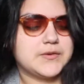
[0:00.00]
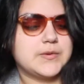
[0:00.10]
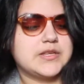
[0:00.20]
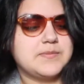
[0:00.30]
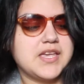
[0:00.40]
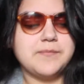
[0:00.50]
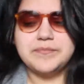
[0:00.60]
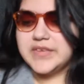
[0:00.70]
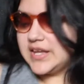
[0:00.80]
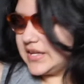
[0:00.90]
it with me.
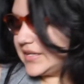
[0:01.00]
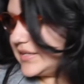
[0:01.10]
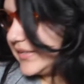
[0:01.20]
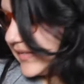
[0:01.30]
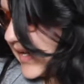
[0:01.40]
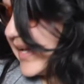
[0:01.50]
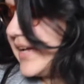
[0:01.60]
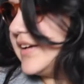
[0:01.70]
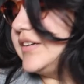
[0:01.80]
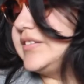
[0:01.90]

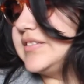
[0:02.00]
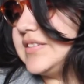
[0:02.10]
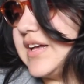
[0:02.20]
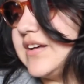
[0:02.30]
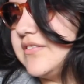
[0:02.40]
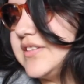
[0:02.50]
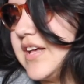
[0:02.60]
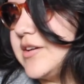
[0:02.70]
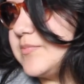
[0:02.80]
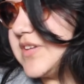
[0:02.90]
Down, down,
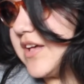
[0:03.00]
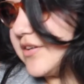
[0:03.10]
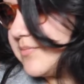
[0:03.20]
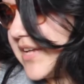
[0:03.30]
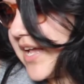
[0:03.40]
down, up, down, up,